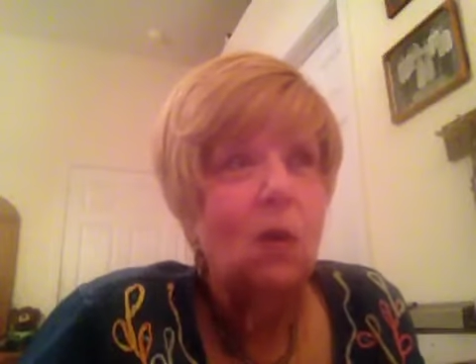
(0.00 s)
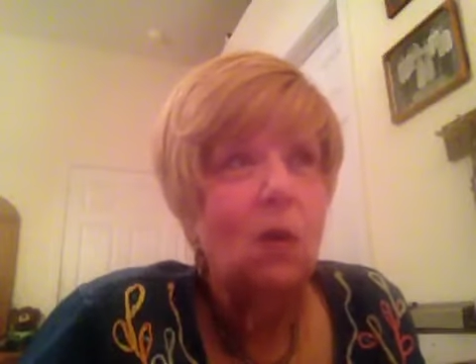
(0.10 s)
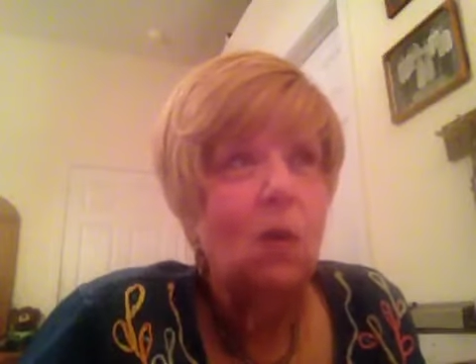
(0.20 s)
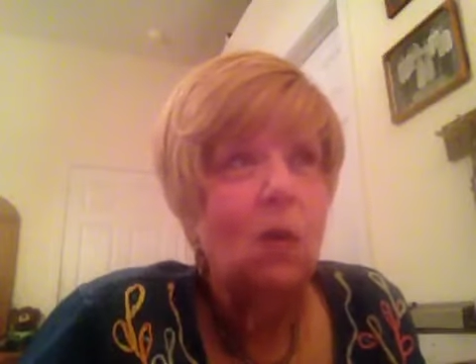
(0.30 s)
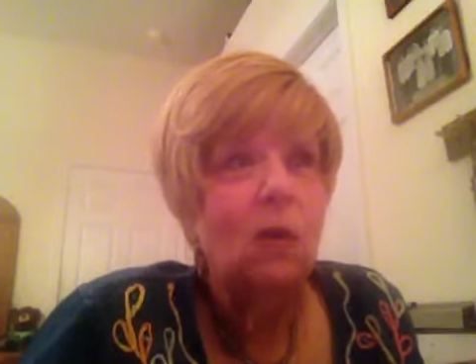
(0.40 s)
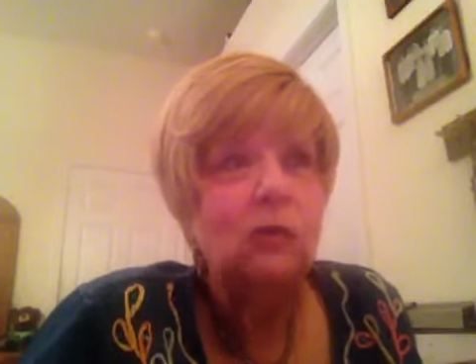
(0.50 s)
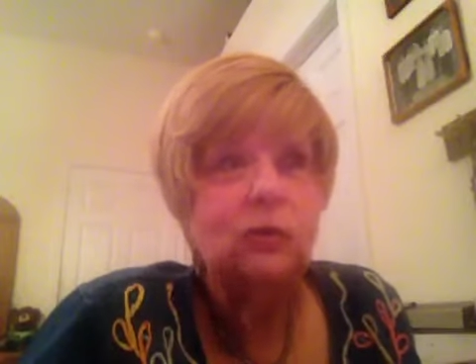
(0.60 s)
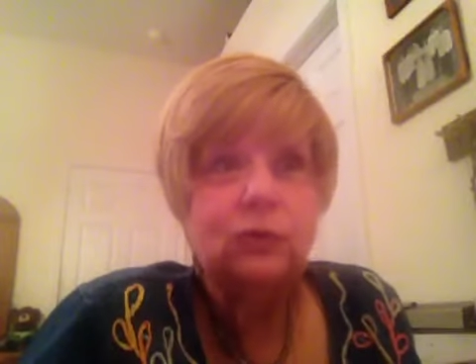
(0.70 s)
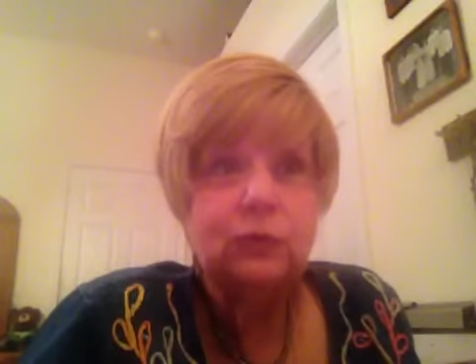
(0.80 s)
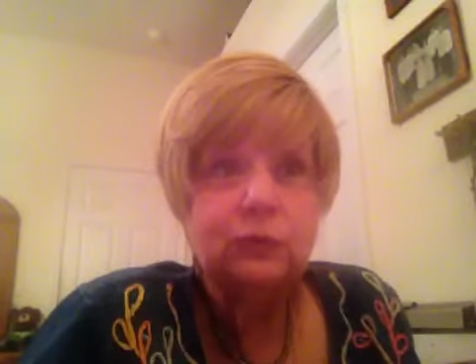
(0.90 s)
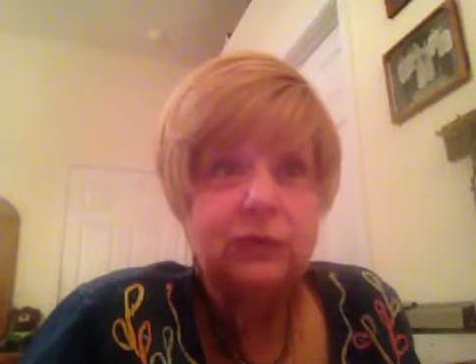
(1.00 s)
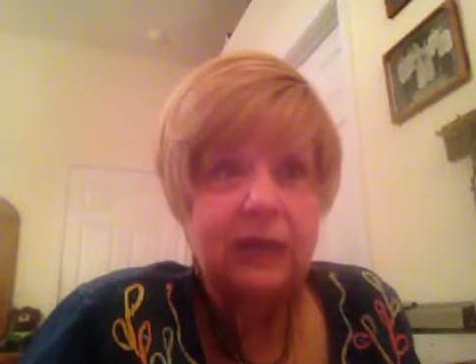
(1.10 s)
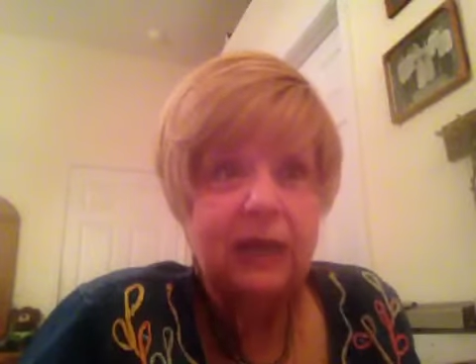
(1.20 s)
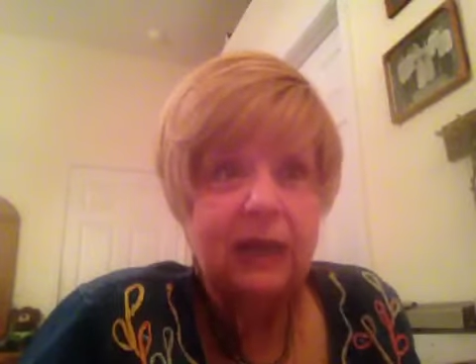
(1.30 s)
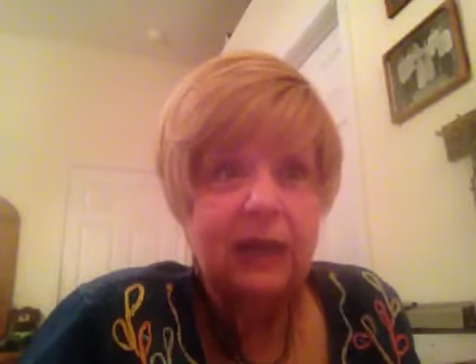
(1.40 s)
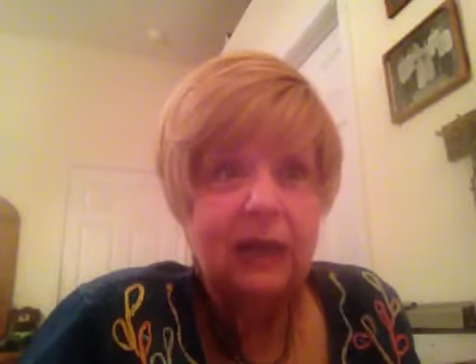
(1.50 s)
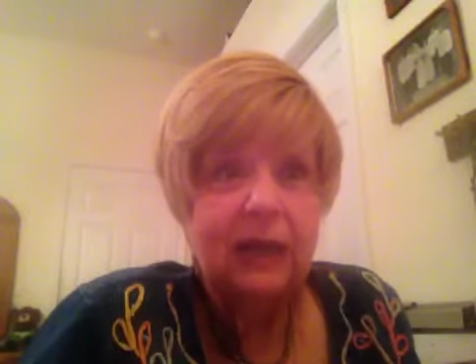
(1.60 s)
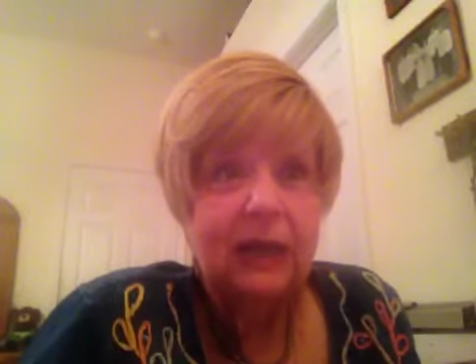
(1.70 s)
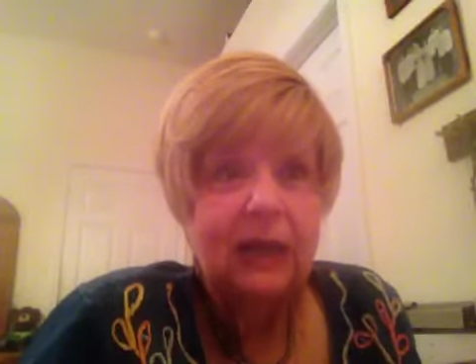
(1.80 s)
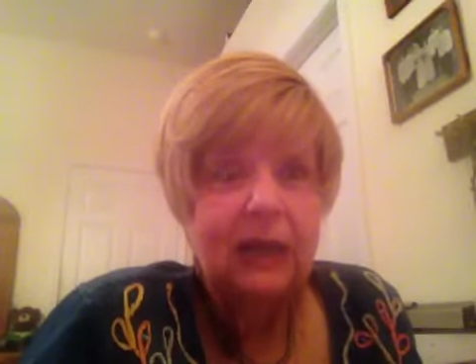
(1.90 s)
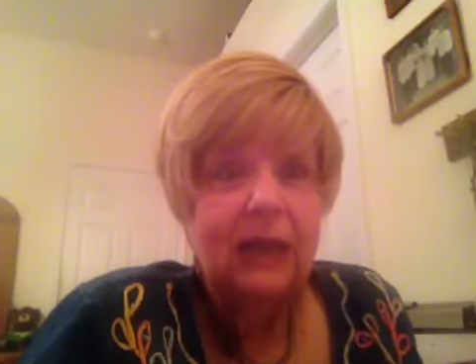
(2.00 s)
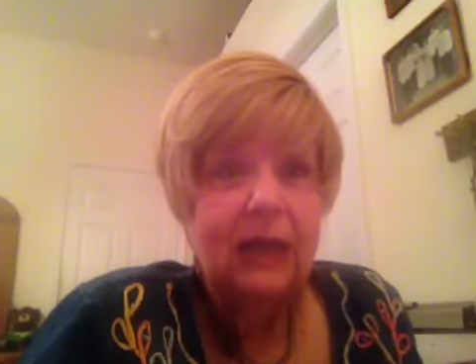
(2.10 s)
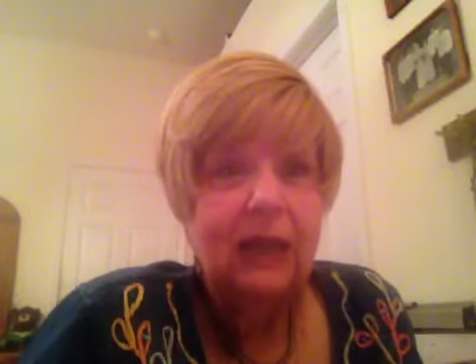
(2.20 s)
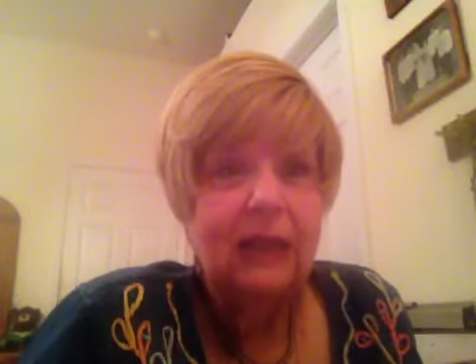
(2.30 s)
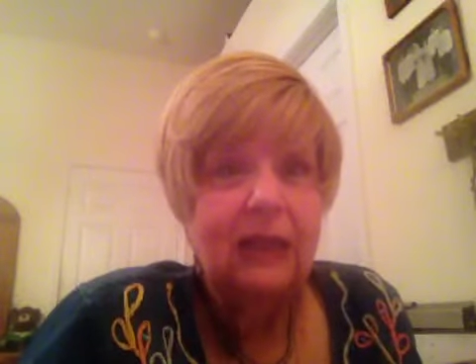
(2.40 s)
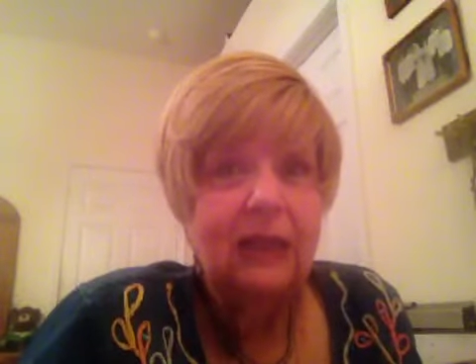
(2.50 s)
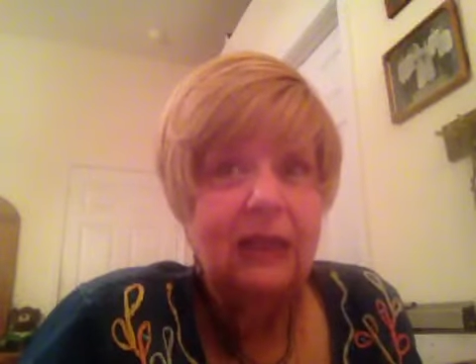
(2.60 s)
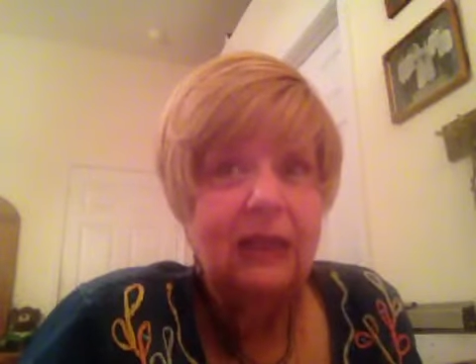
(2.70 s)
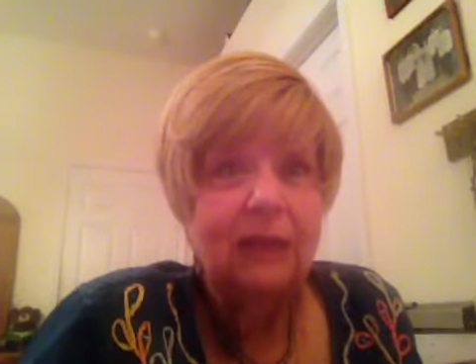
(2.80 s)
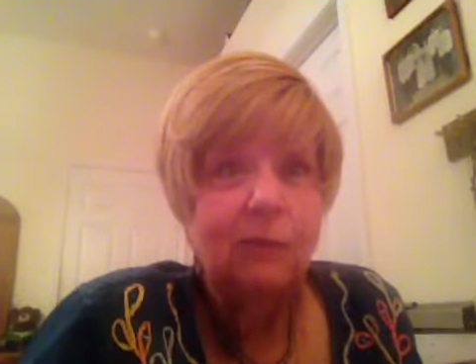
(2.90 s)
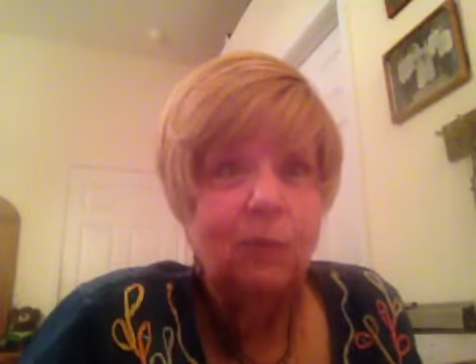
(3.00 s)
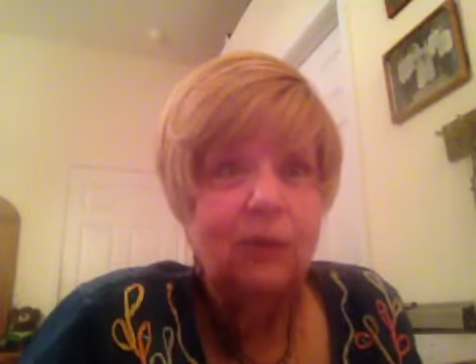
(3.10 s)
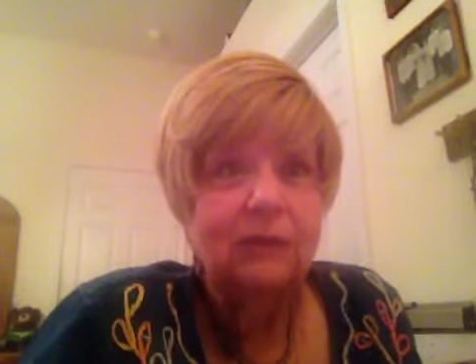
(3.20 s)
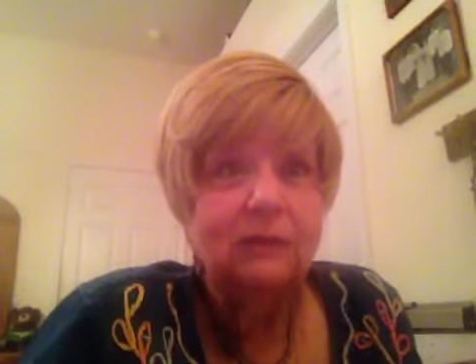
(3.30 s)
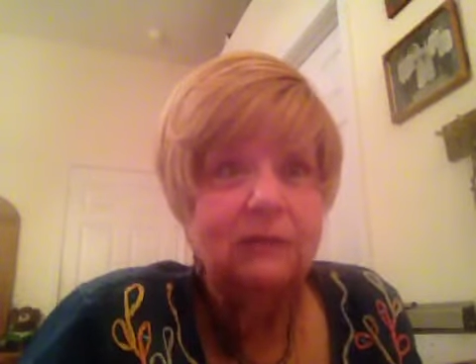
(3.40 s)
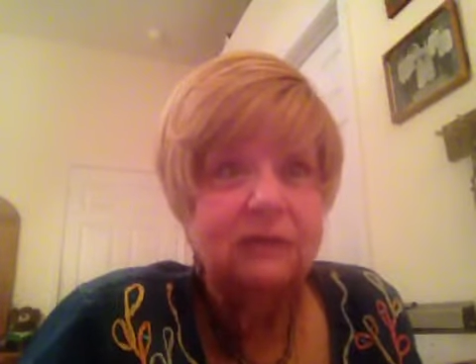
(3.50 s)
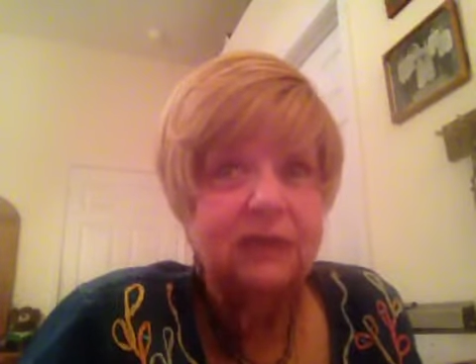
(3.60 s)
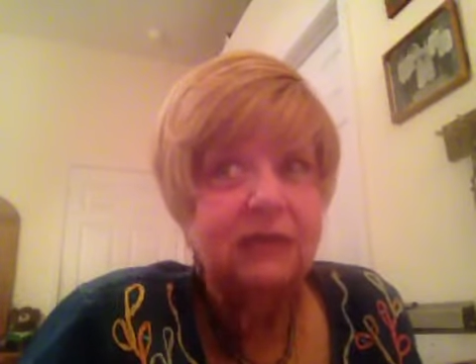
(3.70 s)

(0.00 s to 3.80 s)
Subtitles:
or Tuesday, and then we'll see.